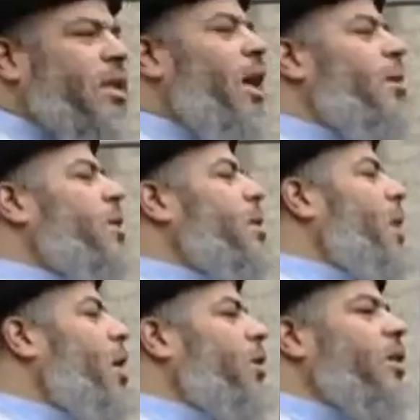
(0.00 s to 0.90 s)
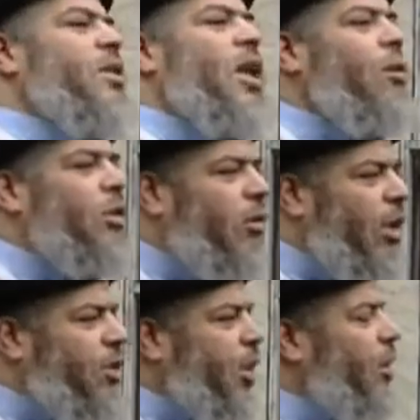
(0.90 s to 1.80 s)
are prepared to make some
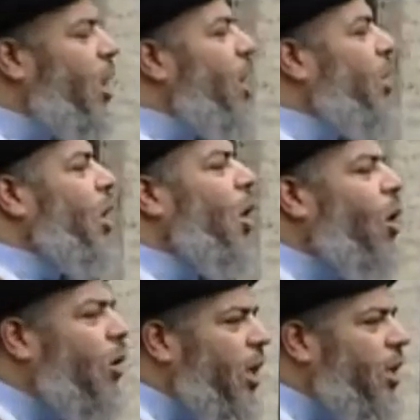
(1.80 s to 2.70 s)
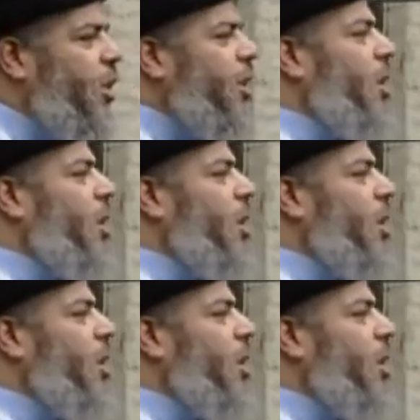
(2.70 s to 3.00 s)
distinctions over risk.